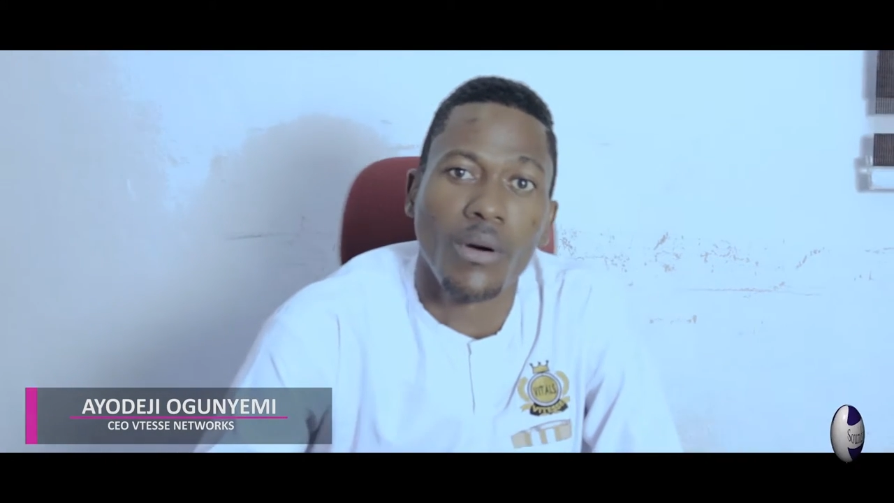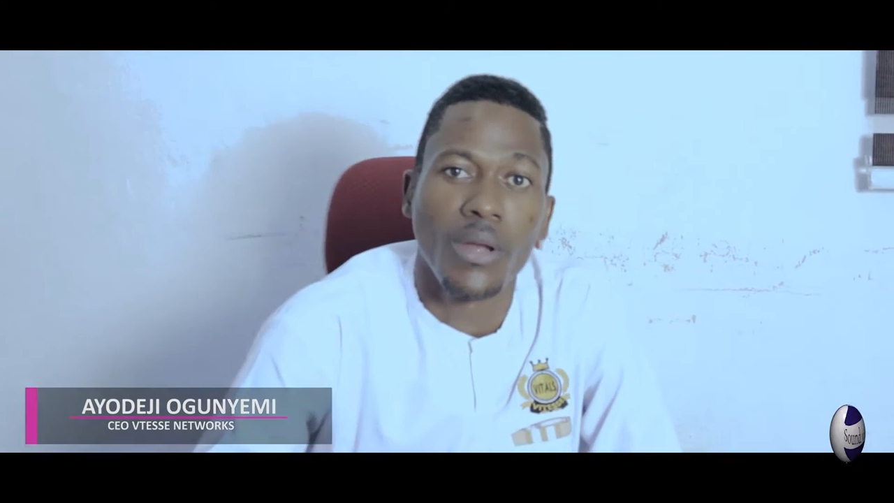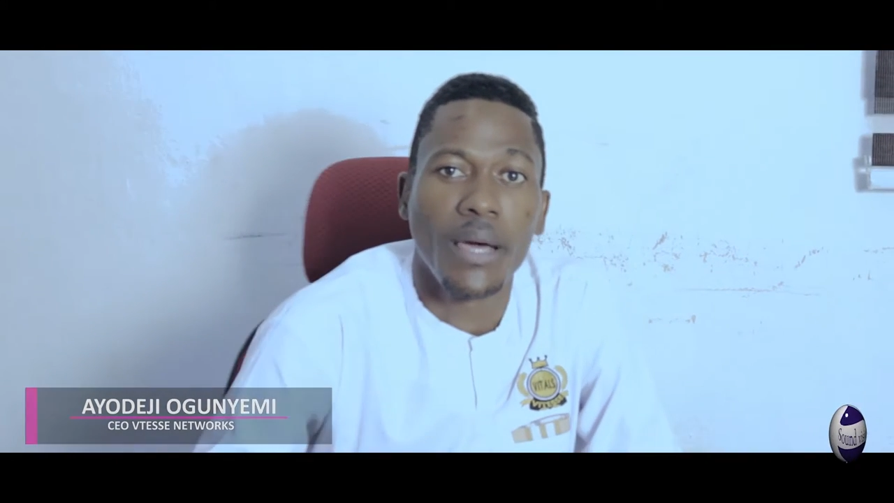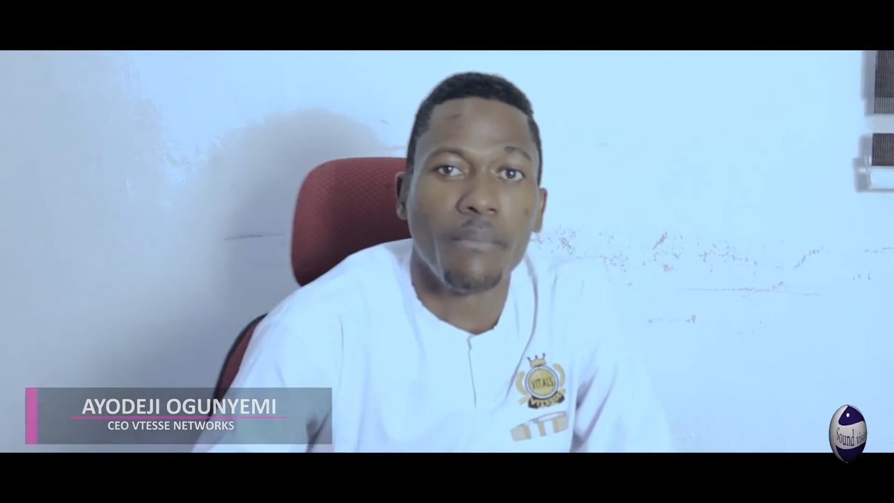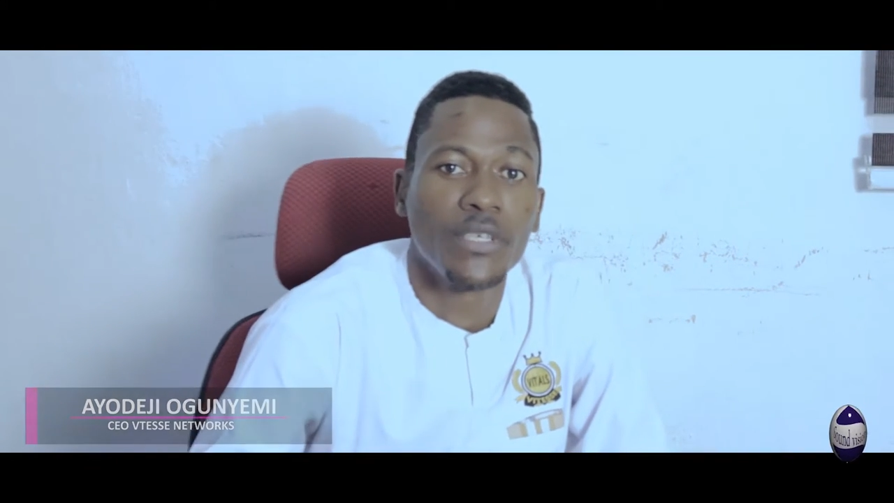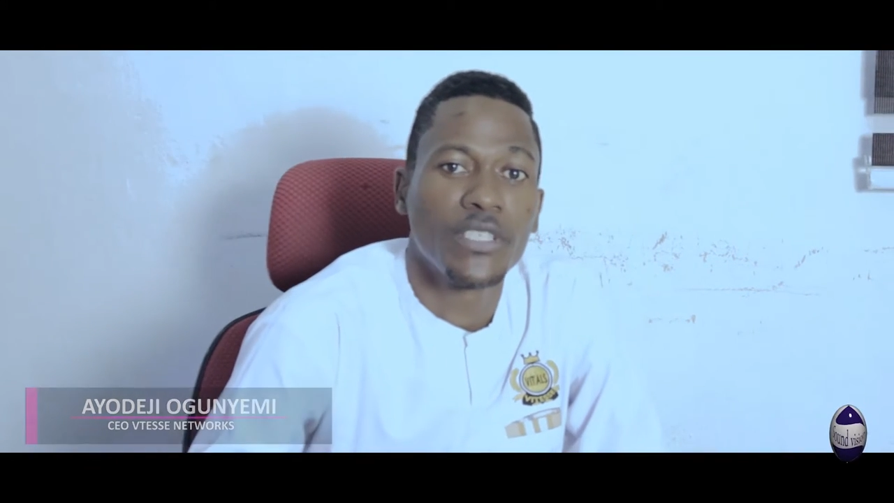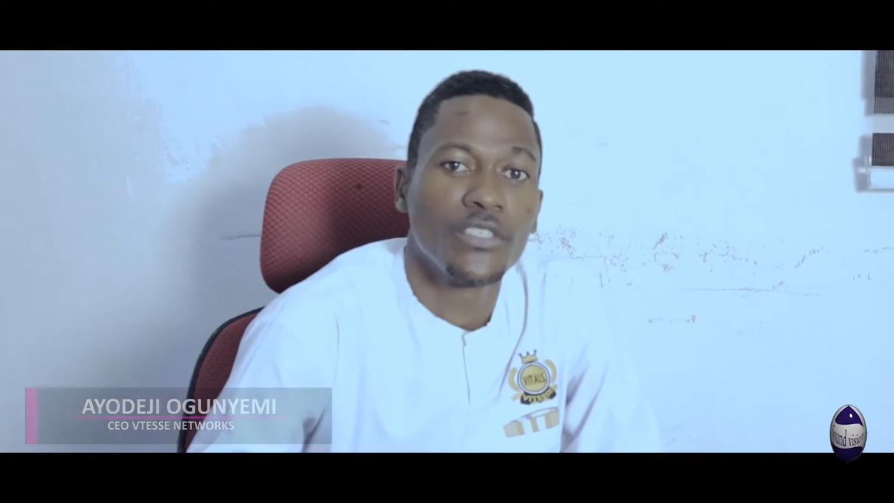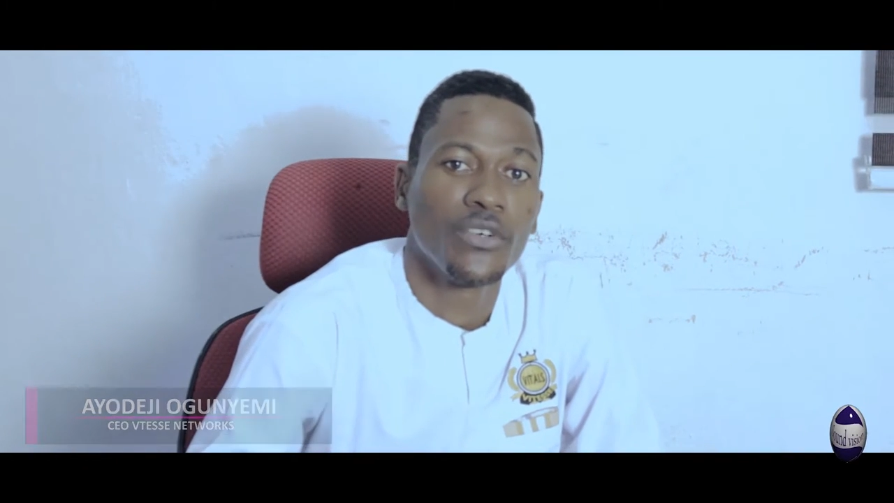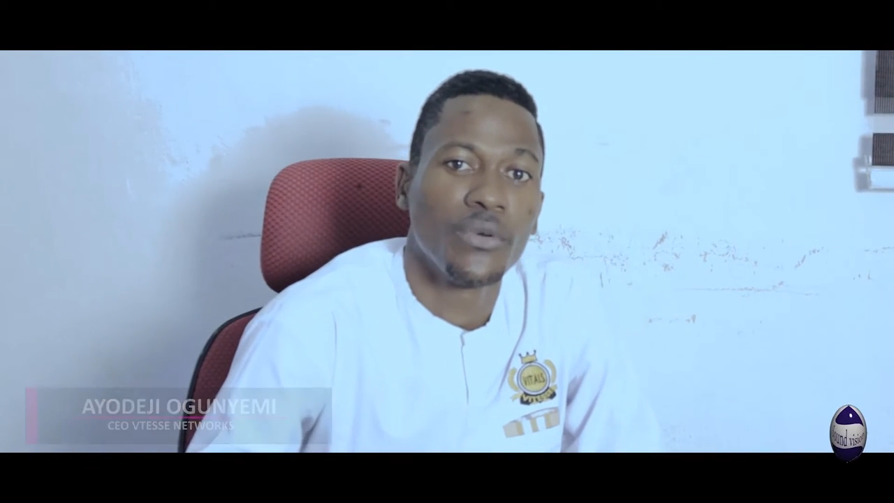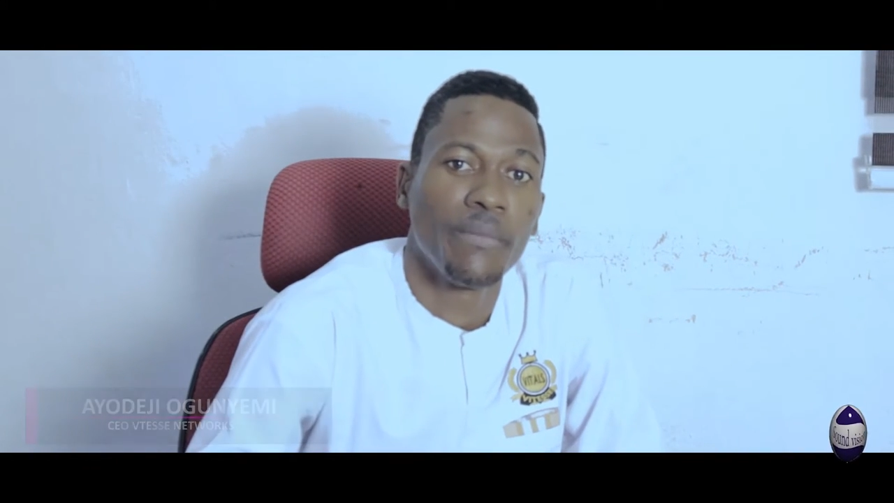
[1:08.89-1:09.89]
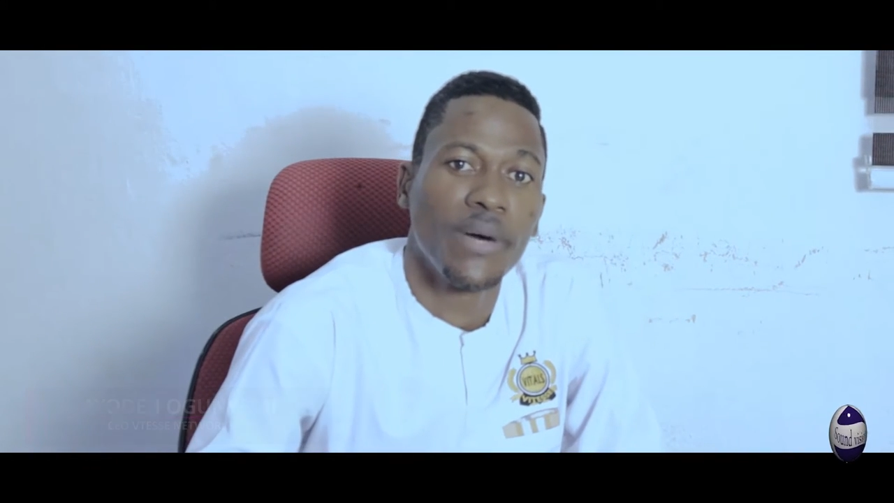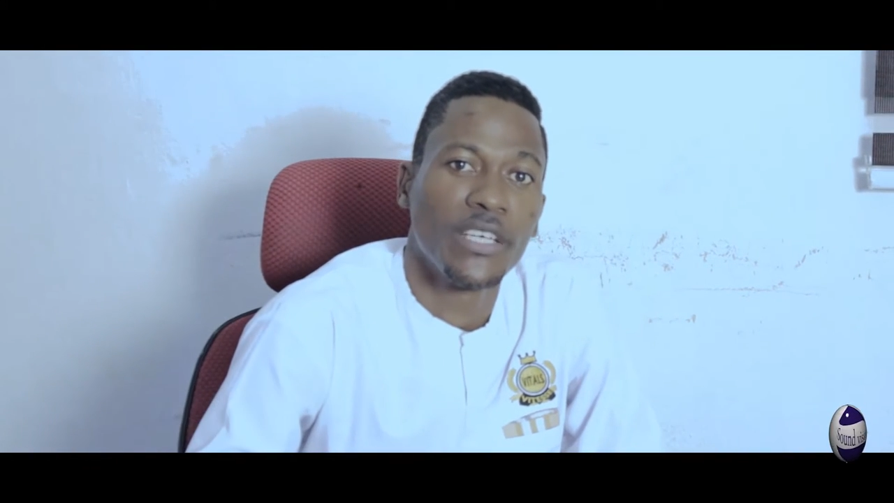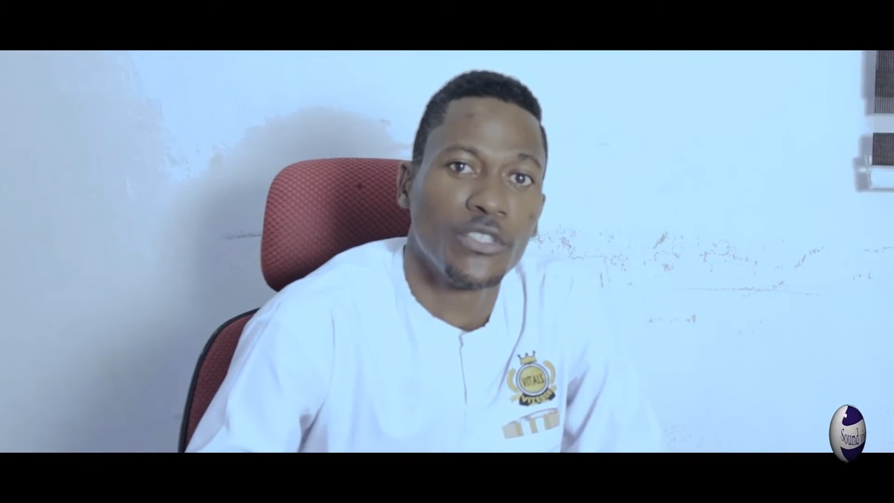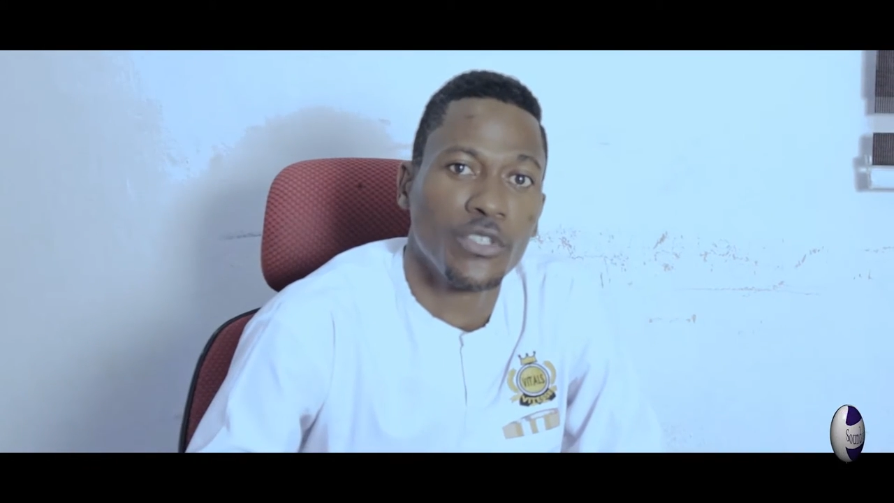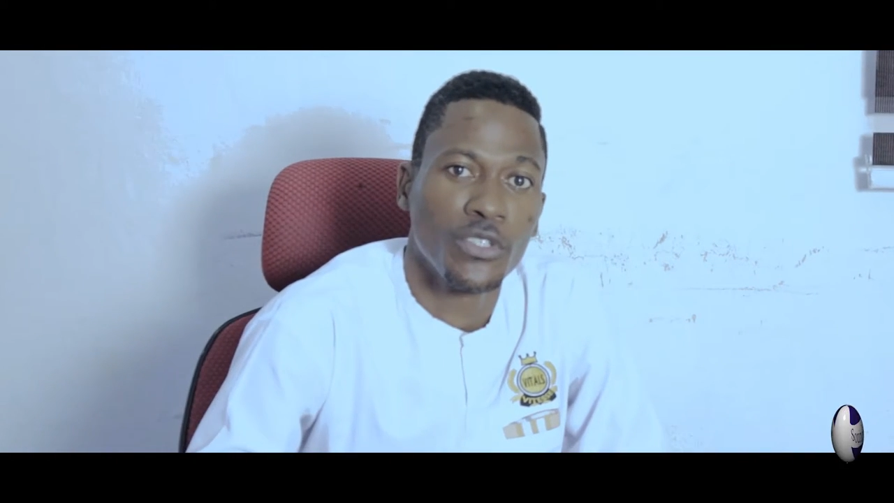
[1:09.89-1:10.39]
Olabisi
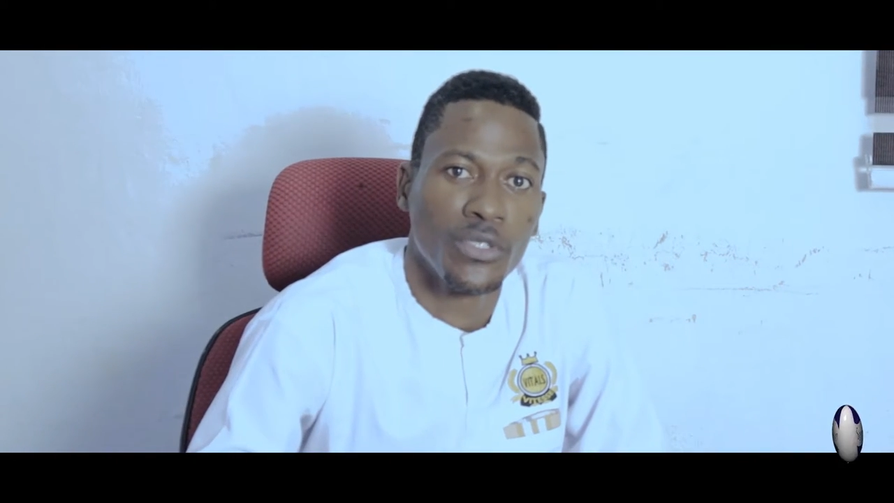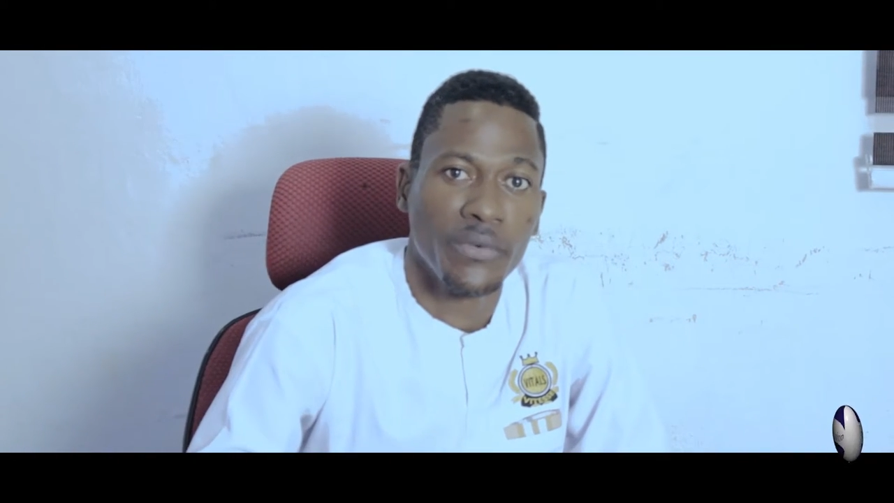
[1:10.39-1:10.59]
Onabanjo